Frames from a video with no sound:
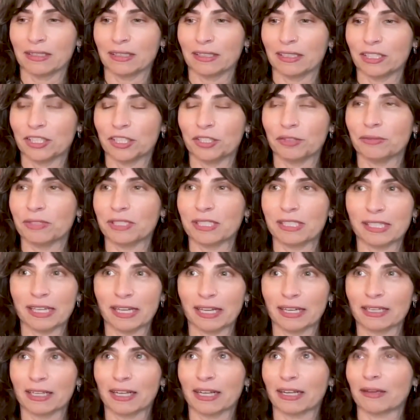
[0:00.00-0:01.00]
she was
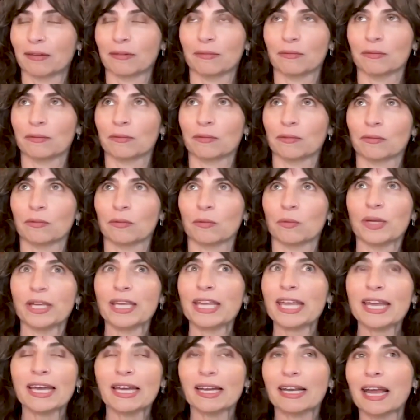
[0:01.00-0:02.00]
saying like, we
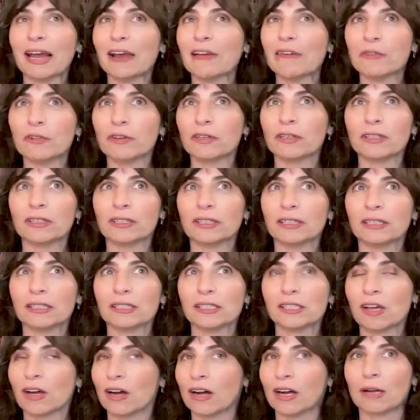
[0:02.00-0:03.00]
can't ever
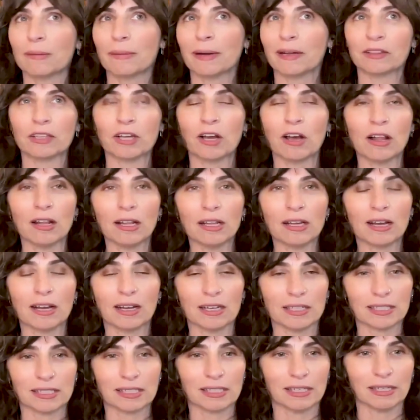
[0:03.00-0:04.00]
talk about the
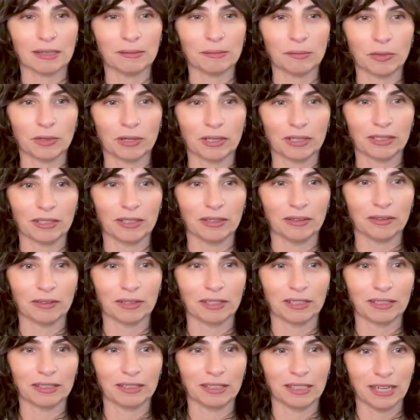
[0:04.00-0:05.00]
Holocaust anymore,
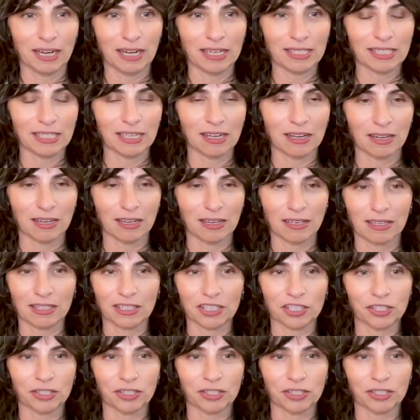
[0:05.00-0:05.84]
the Nazi Holocaust.